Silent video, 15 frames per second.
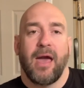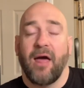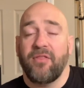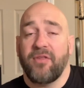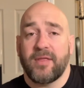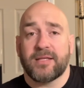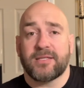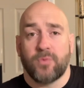And I
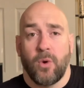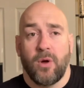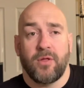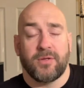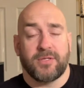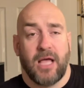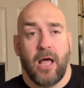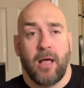think this is one
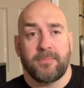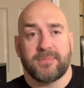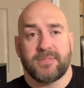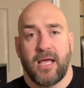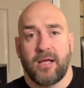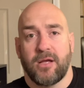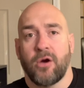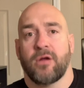of those albums
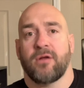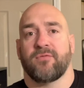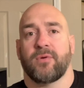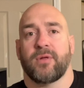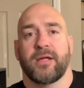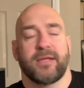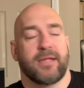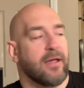that could have
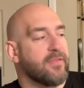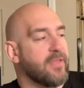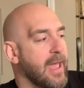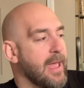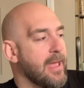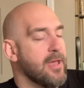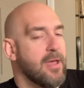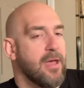really done
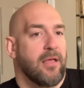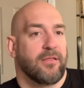that.